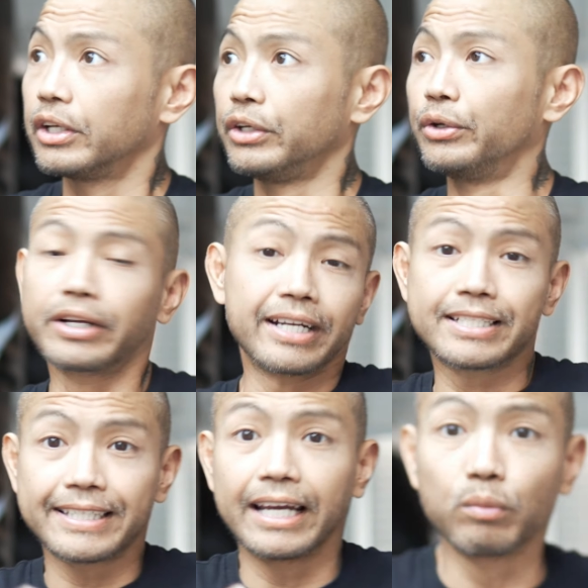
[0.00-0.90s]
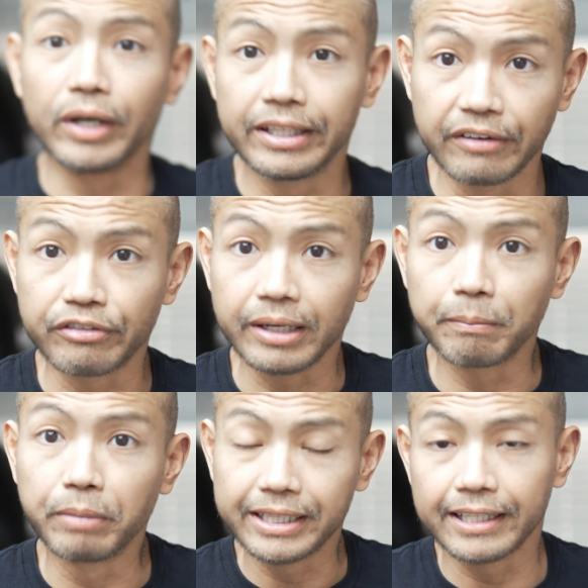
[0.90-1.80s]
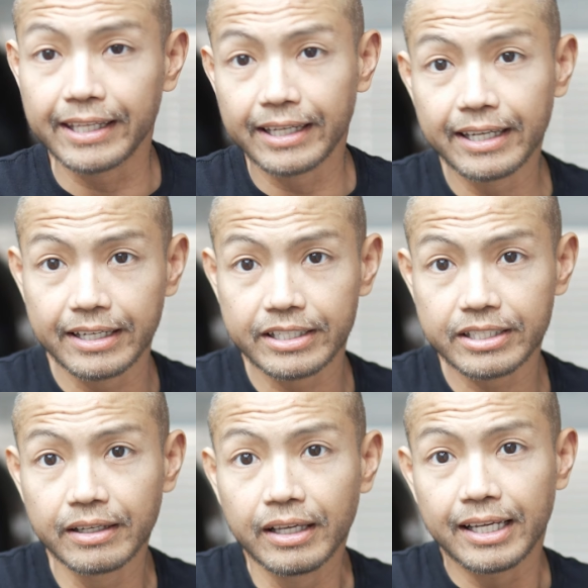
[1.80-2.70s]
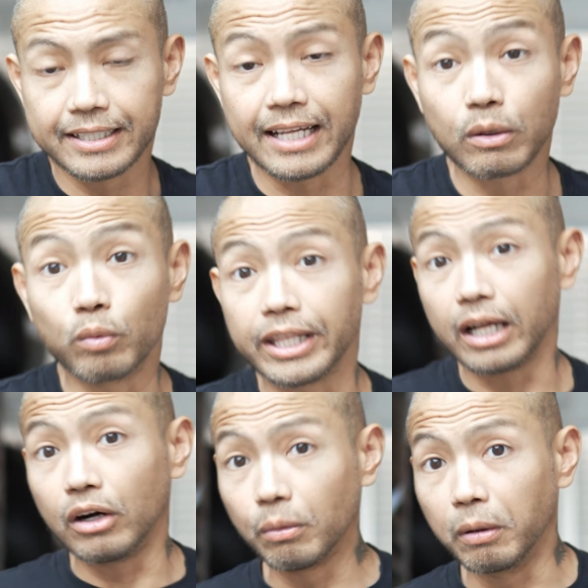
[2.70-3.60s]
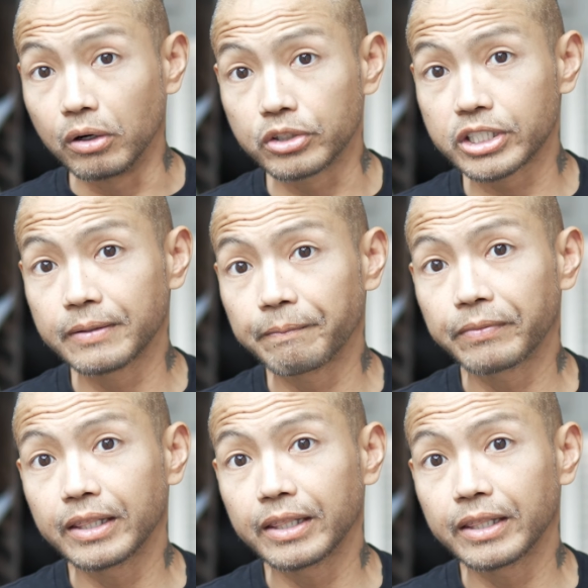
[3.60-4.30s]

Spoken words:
you're gonna stand way different. But the thing is that with elbows,